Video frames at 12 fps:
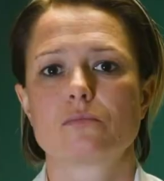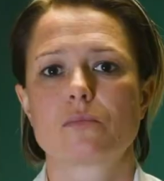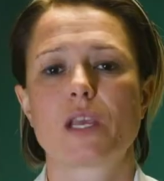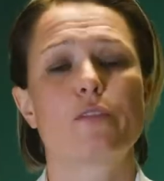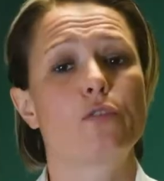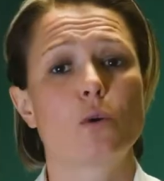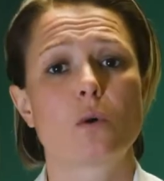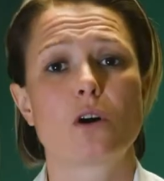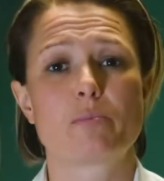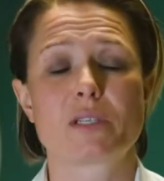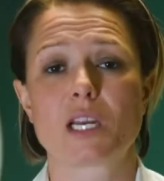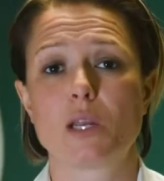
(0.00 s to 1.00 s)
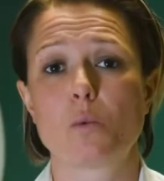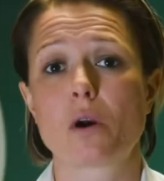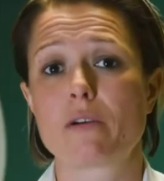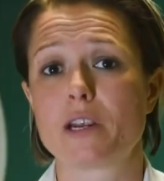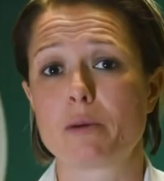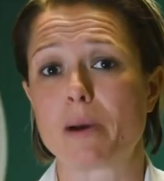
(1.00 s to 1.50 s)
If you are particularly worried
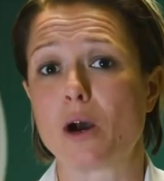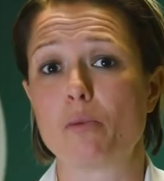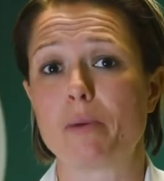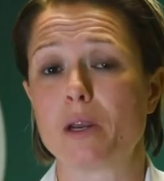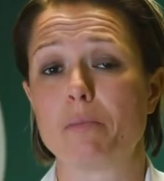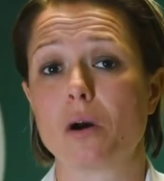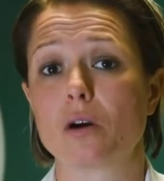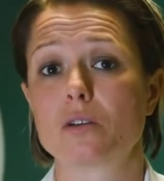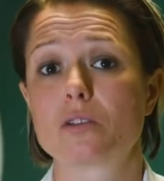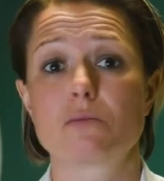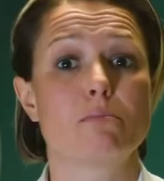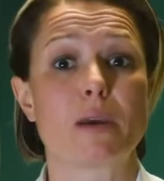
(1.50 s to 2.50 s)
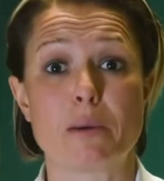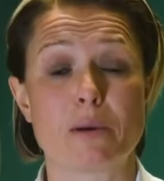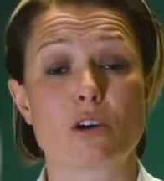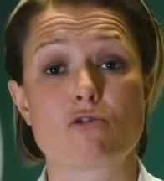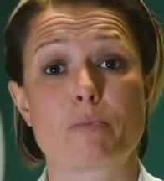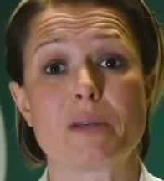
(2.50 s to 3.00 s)
about bed bugs, maybe you're
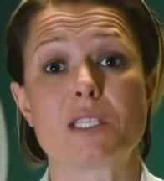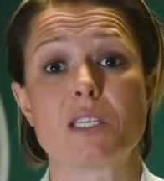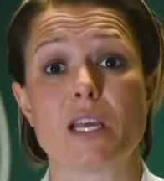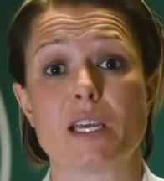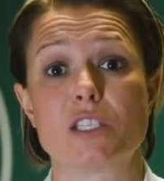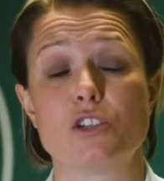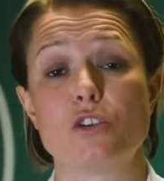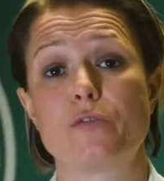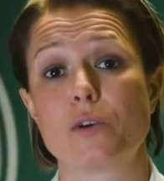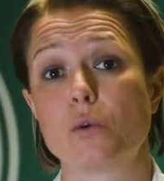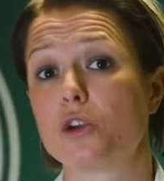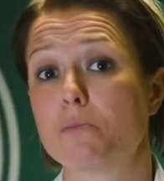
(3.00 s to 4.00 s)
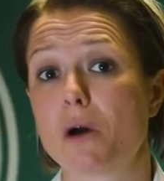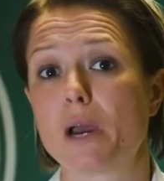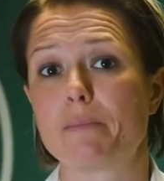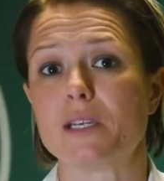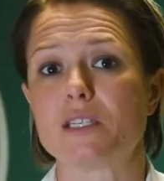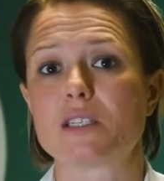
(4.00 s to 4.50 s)
a business and you feel that you might be
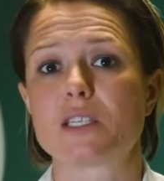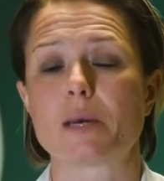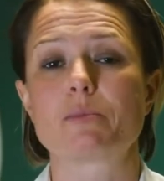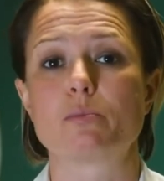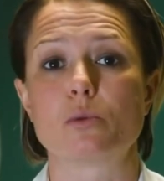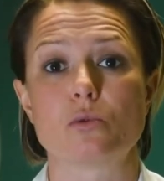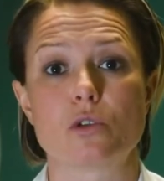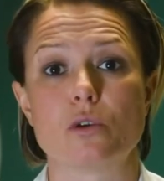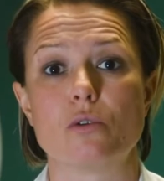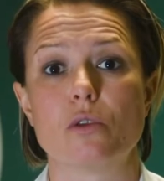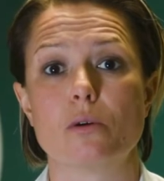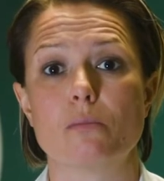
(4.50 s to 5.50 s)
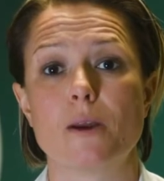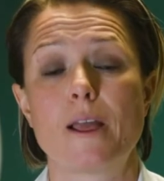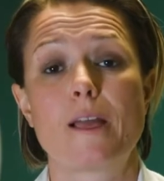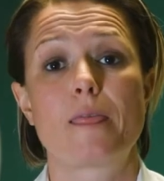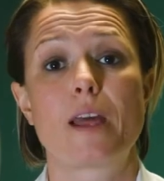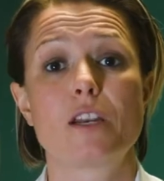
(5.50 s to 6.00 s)
susceptible to them,
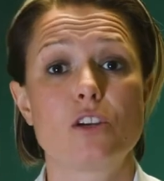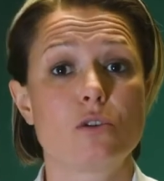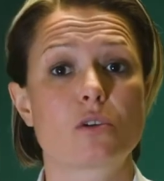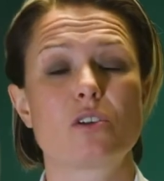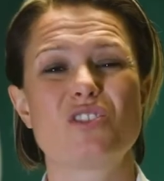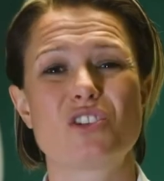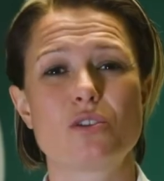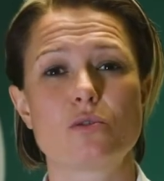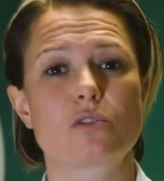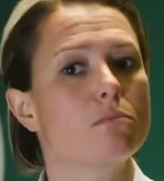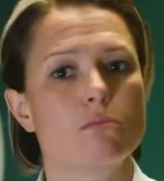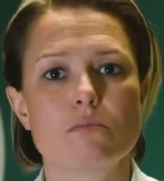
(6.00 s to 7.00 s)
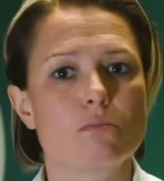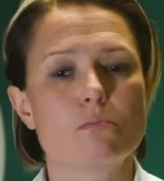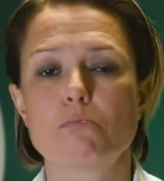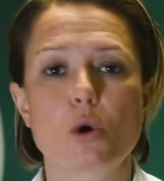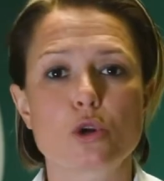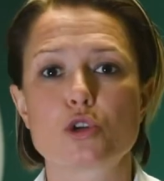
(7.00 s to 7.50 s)
then you can do some
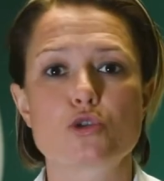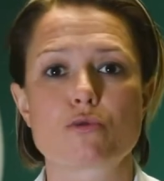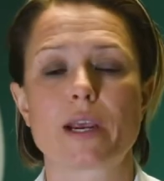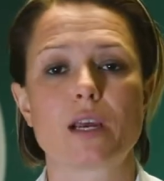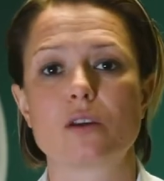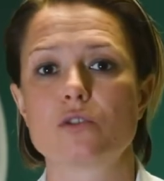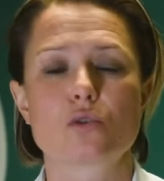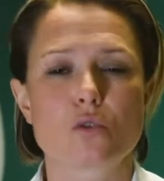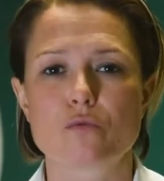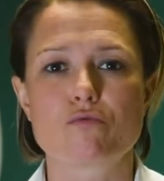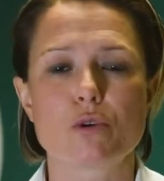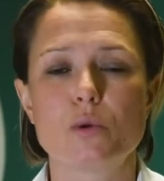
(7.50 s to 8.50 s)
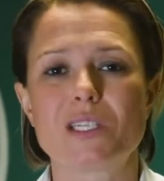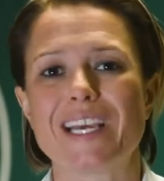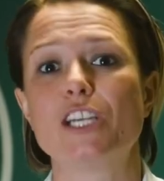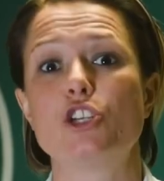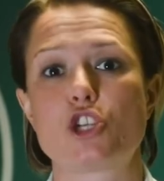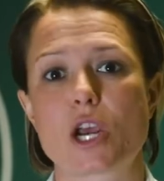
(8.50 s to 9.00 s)
monitoring and sort of routine
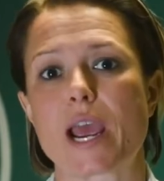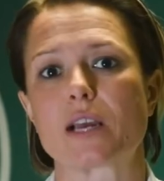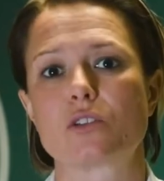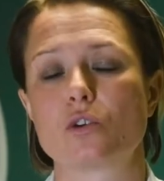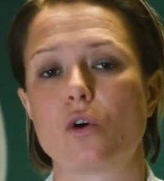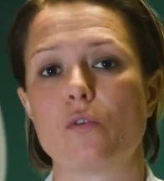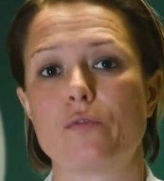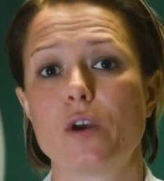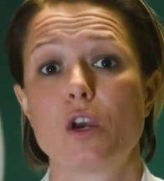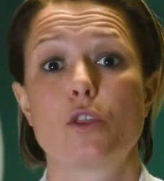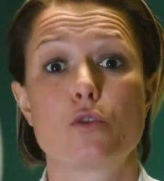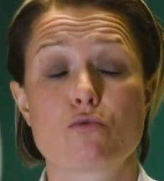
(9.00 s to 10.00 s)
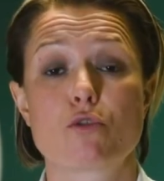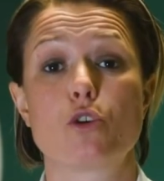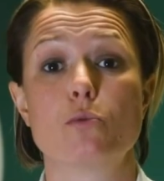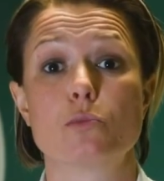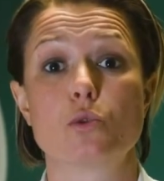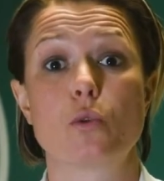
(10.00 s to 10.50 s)
checks of the
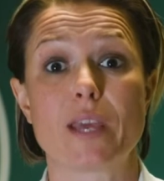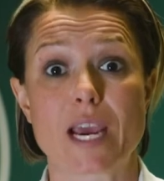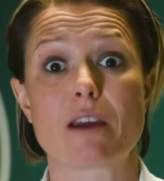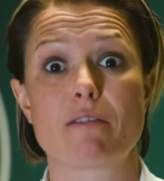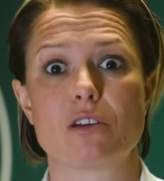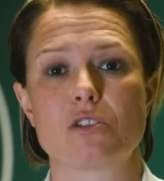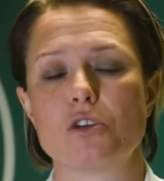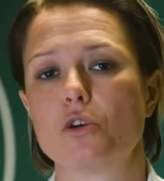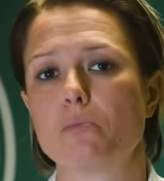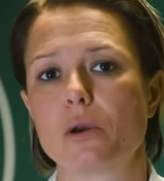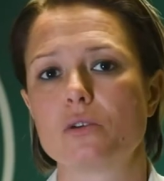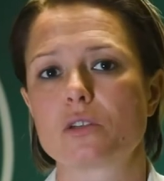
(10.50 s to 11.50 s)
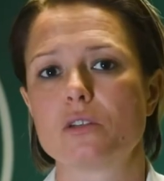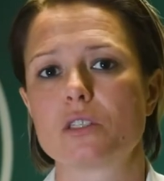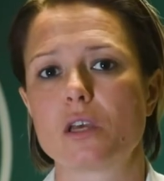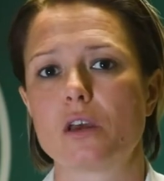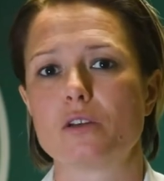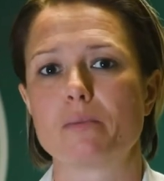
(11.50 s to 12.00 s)
rooms or the areas that you're most
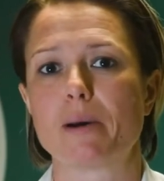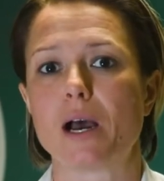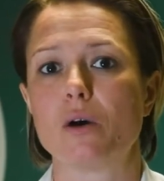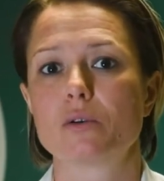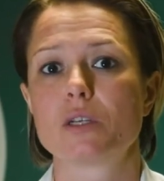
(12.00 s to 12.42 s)
concerned about.